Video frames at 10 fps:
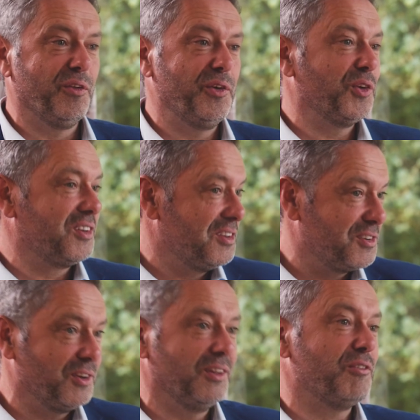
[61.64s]
on the auditing,
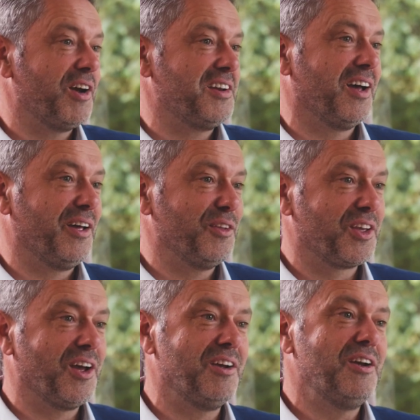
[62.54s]
so Radar
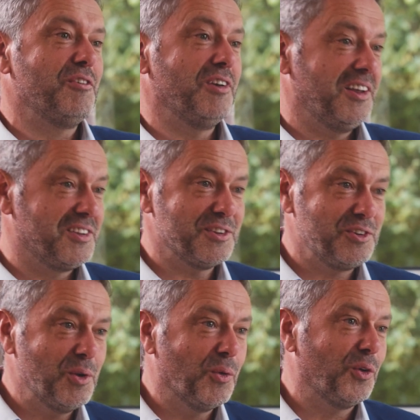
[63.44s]
Healthcare released its
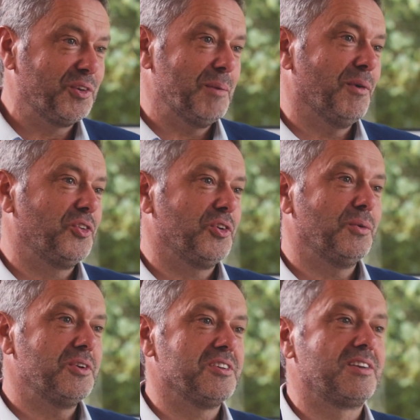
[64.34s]
new audit module,
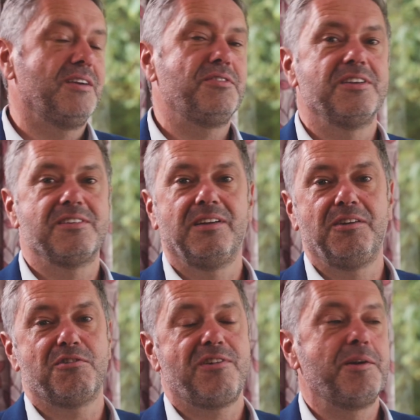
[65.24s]
which has given us an
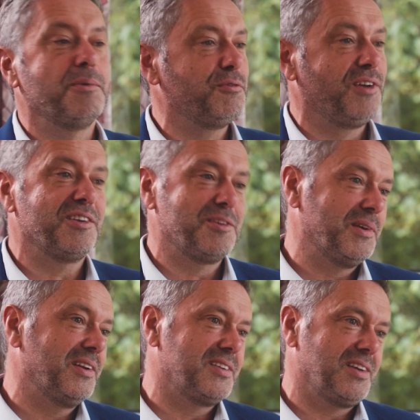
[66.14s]
incredible
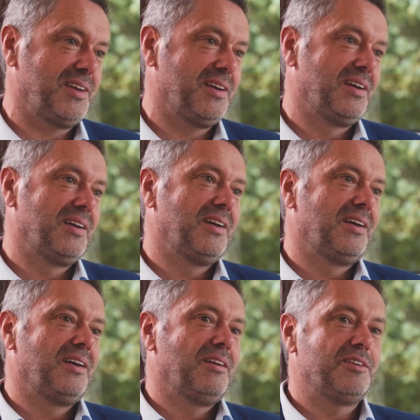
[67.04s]
flexibility
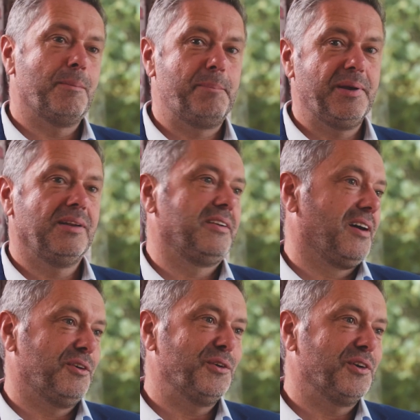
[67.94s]
to build
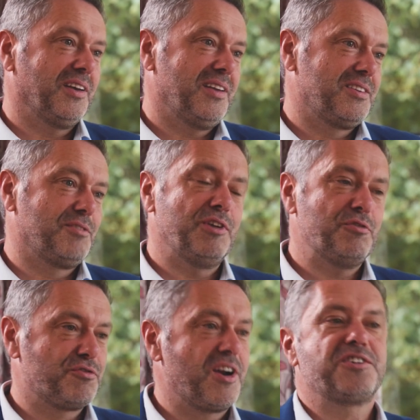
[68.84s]
our audits,
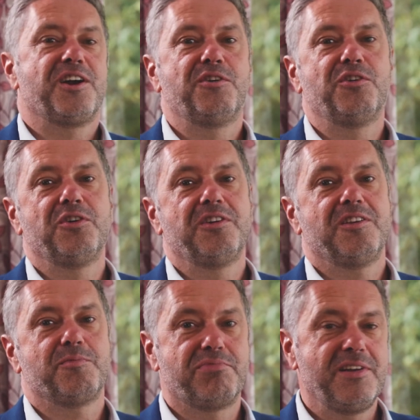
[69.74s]
refresh our
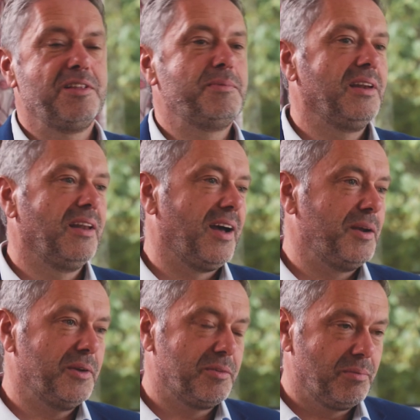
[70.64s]
audits, bring them in line
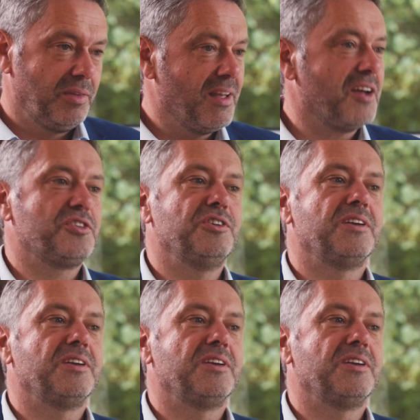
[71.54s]
with national